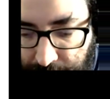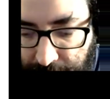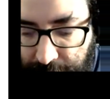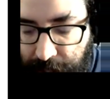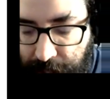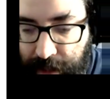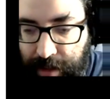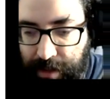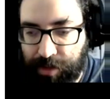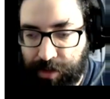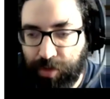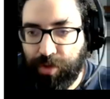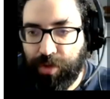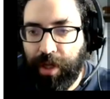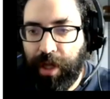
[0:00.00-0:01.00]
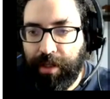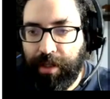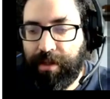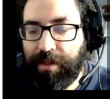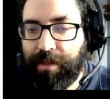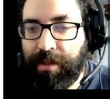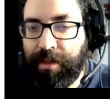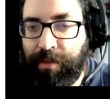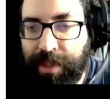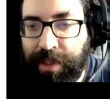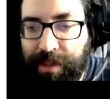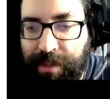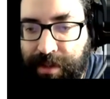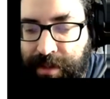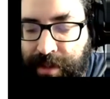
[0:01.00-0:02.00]
Okay, and to do that, there
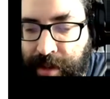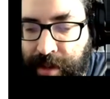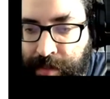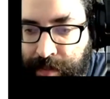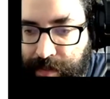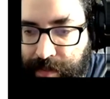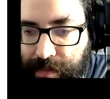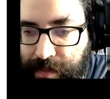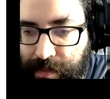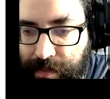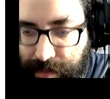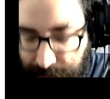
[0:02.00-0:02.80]
is some